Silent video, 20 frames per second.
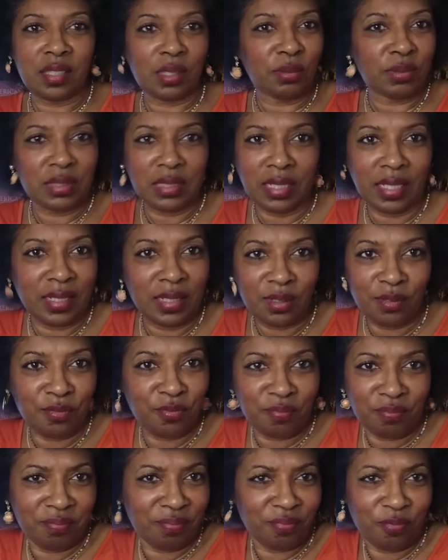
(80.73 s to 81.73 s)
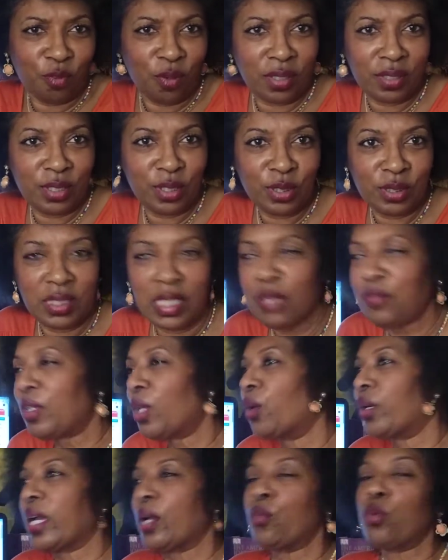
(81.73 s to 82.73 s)
It was the end of 400-year
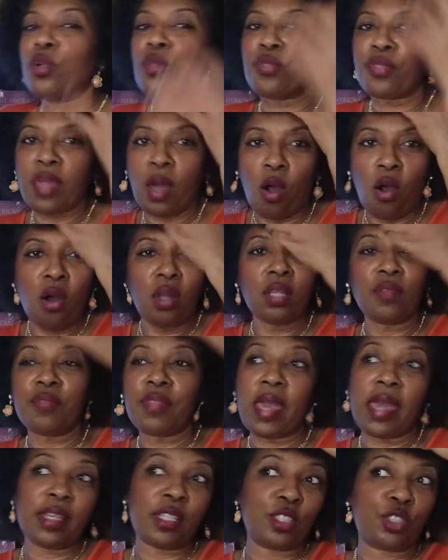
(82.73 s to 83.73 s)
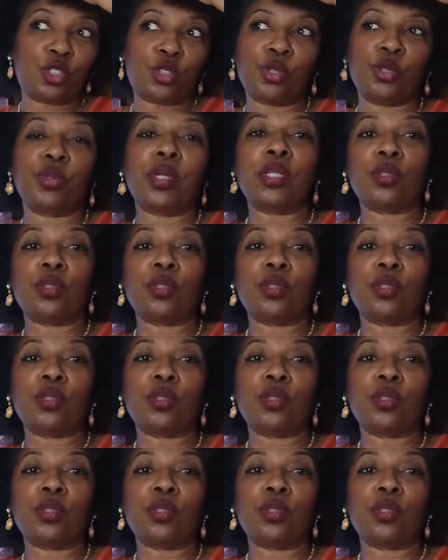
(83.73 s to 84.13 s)
slavery. Okay, well, all of that is true.